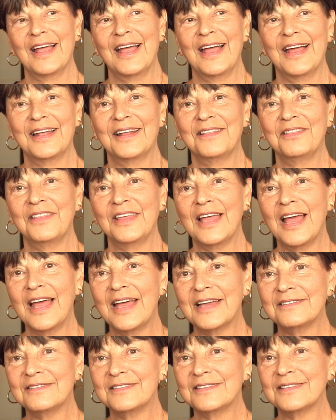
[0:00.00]
And at the
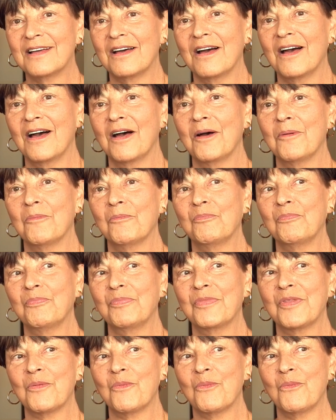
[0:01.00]
end, um,
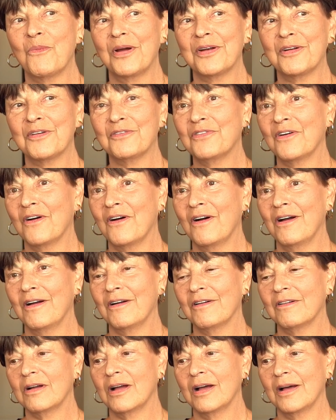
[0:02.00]
one of
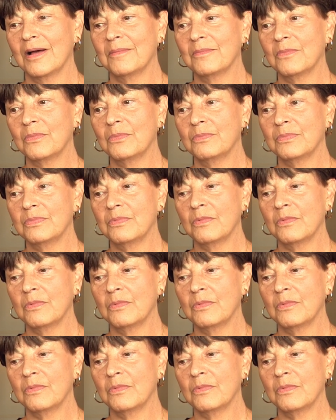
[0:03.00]
our um,